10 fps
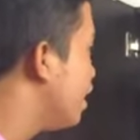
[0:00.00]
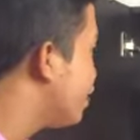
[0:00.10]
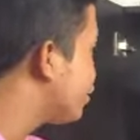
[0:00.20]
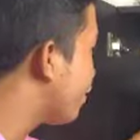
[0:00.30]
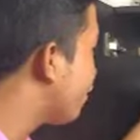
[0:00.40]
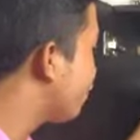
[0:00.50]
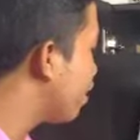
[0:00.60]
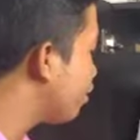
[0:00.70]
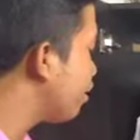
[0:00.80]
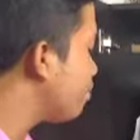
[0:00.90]
It's
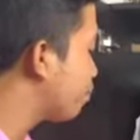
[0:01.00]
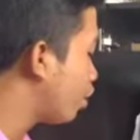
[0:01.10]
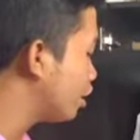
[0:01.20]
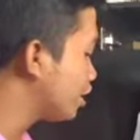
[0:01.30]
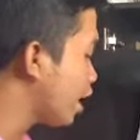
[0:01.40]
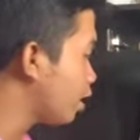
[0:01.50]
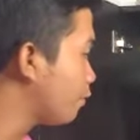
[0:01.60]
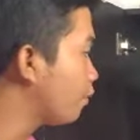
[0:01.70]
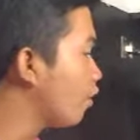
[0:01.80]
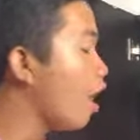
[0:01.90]
very important
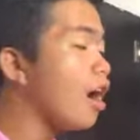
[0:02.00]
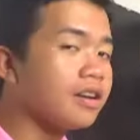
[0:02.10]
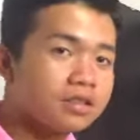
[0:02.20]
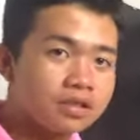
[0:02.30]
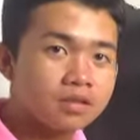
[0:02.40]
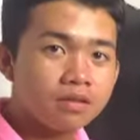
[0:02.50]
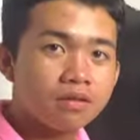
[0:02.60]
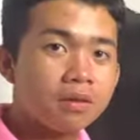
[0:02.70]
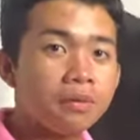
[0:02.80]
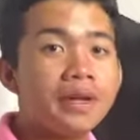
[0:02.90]
for us
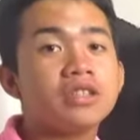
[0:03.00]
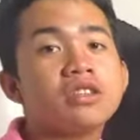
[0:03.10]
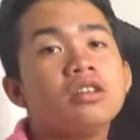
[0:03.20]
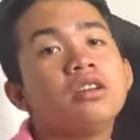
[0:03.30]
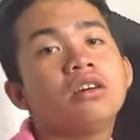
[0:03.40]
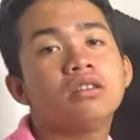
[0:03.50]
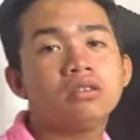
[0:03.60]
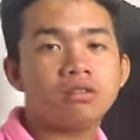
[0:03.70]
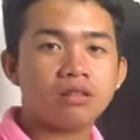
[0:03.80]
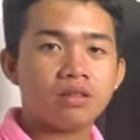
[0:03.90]
to reach, you
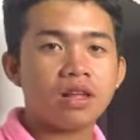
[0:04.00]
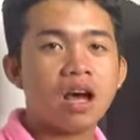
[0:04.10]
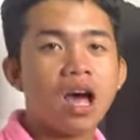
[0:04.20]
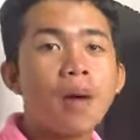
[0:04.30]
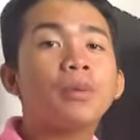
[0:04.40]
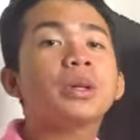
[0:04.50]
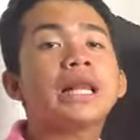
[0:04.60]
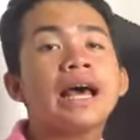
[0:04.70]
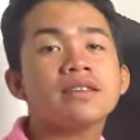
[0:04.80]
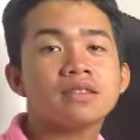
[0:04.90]
know, the upper
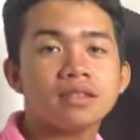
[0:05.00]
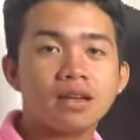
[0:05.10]
class